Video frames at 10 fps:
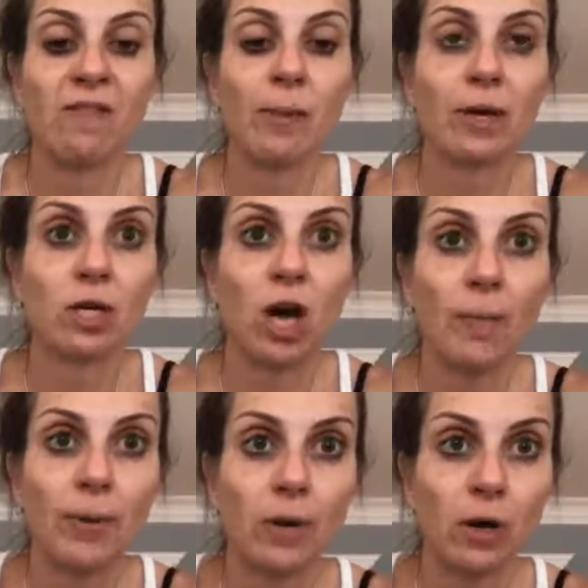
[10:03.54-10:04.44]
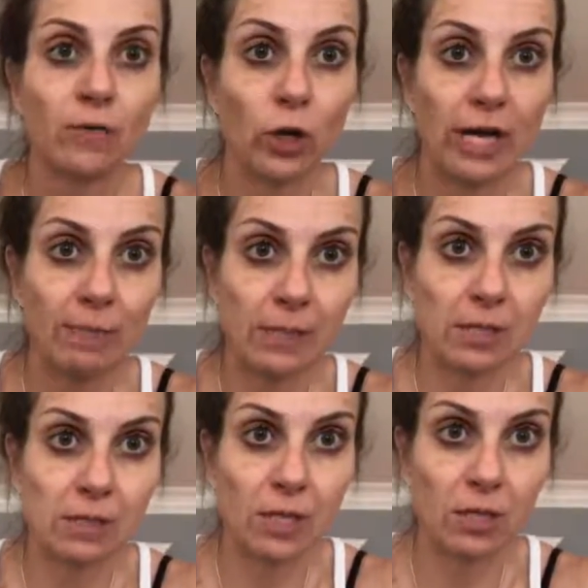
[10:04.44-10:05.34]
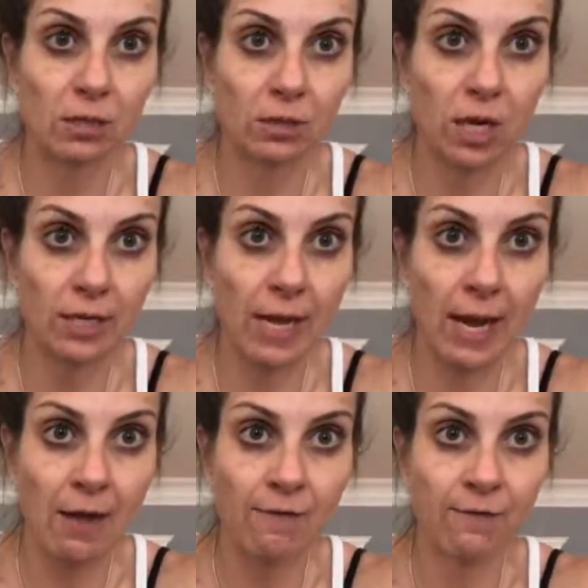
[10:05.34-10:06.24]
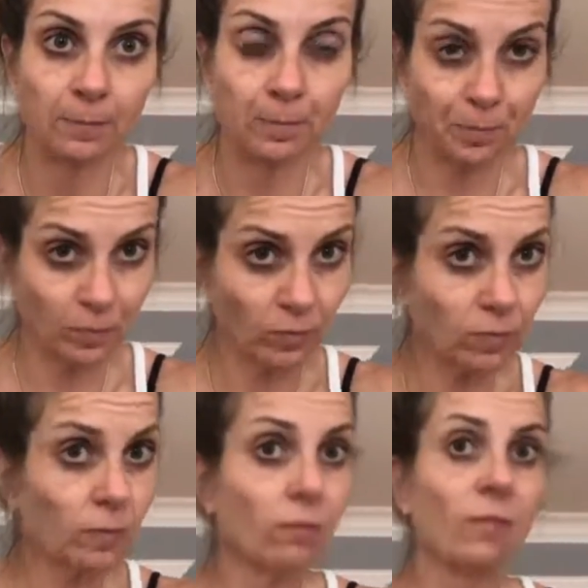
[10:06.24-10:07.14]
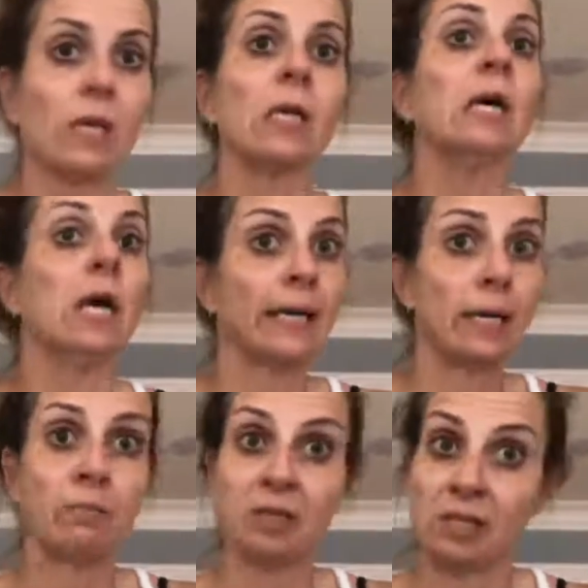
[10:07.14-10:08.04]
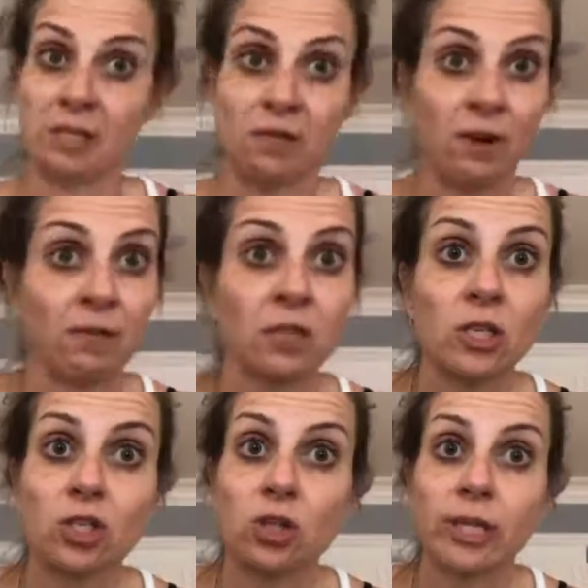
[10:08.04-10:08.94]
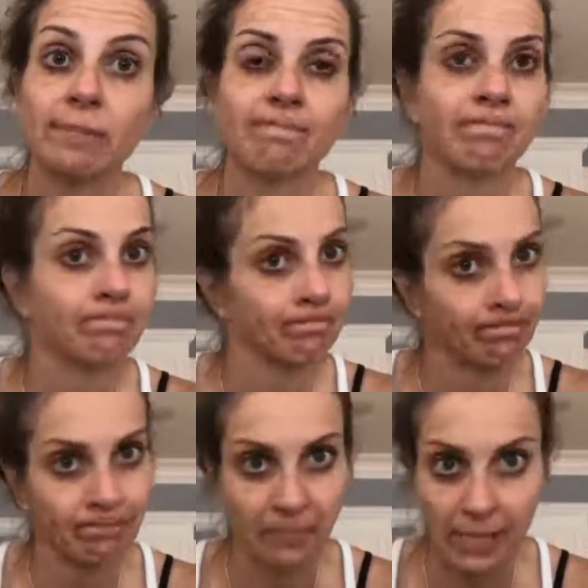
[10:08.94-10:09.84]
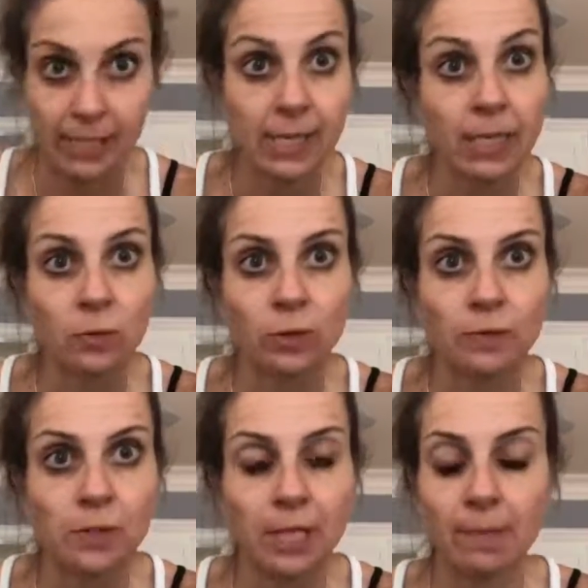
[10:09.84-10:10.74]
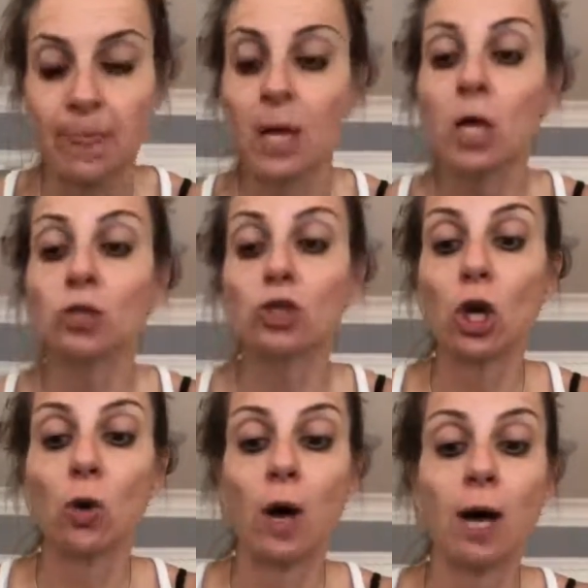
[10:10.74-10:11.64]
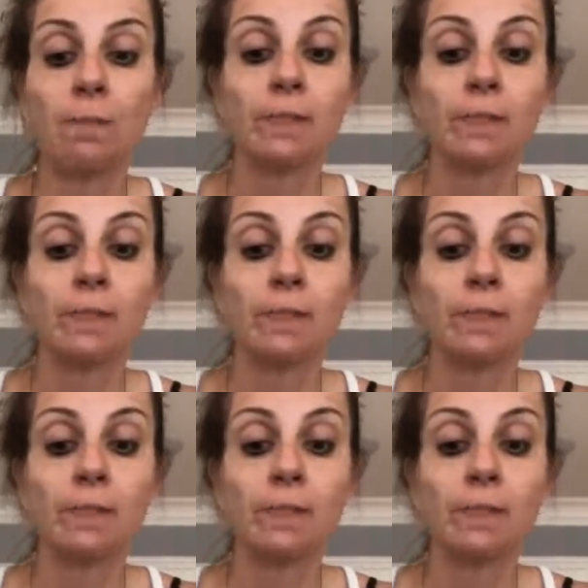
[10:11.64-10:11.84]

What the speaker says: to have about a cup of grapes that are cut in half. Again, my son's favorite lunch treat. He's taking one for the team. So